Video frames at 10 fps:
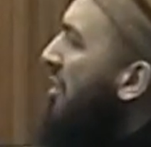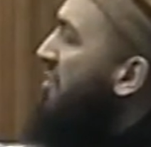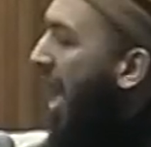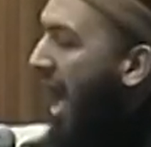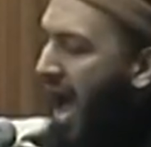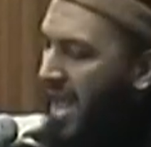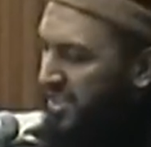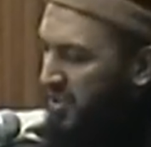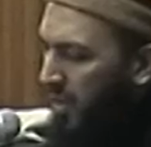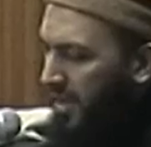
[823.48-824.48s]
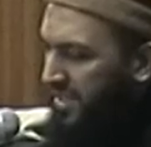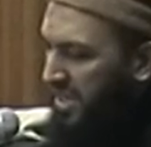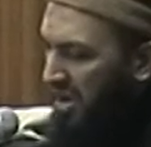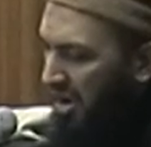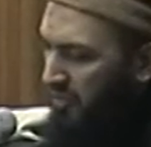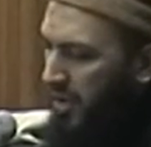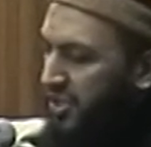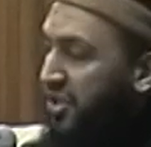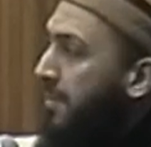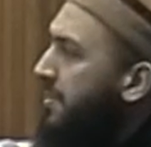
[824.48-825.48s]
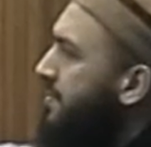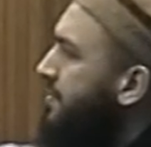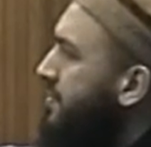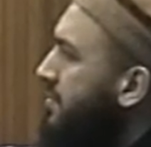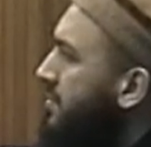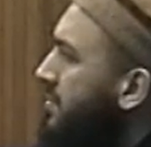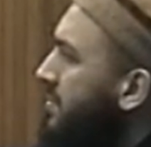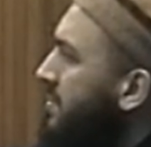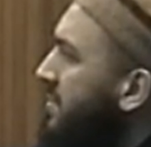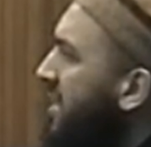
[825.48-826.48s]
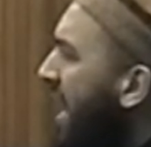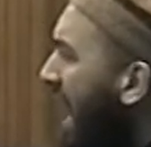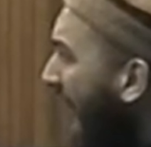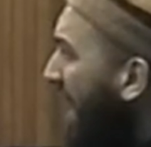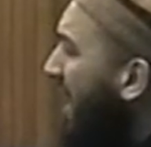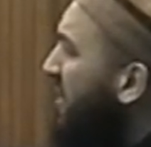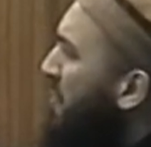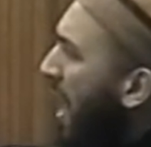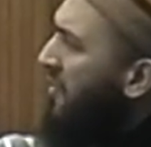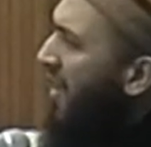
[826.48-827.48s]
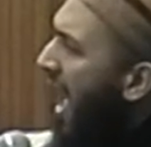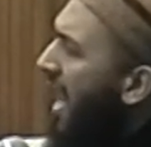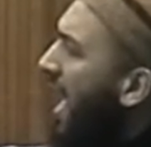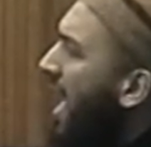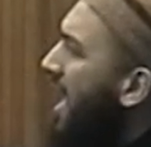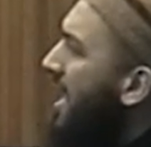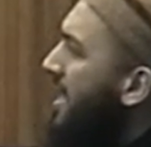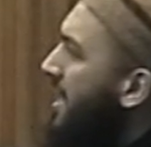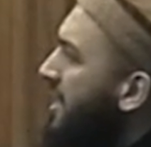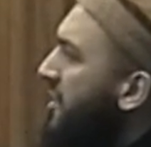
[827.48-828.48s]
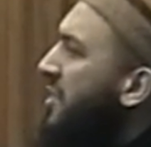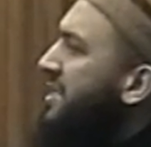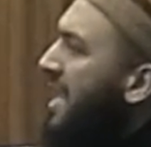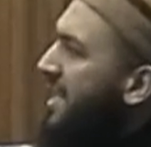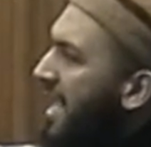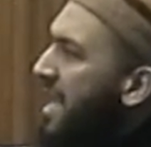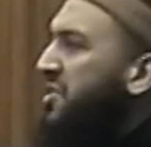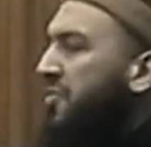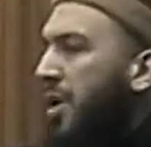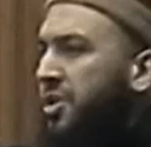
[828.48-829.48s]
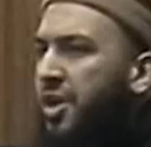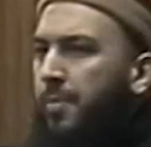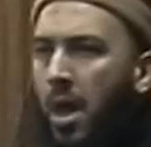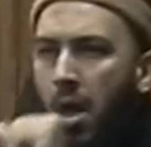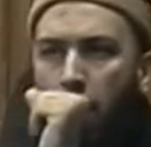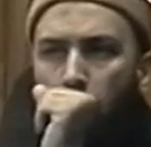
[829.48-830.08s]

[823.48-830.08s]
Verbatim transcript: of the highest quality of worship and Allah subhanahu wa ta'ala did not say days of worship